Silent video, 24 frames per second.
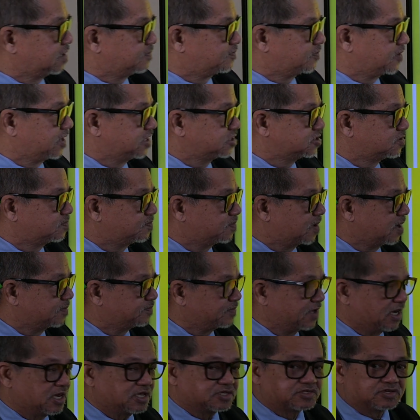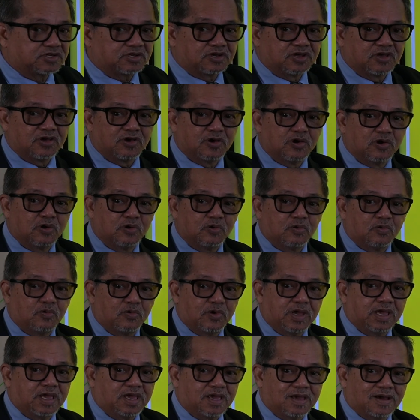the prison population.
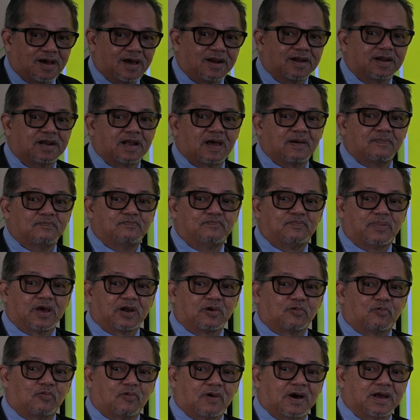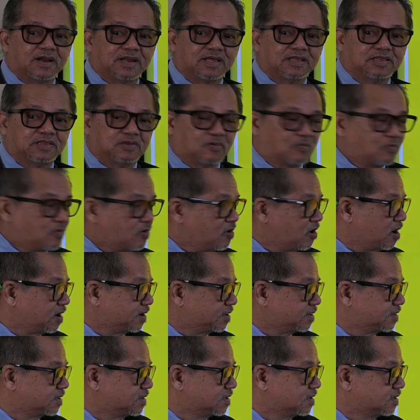We are number one in the world.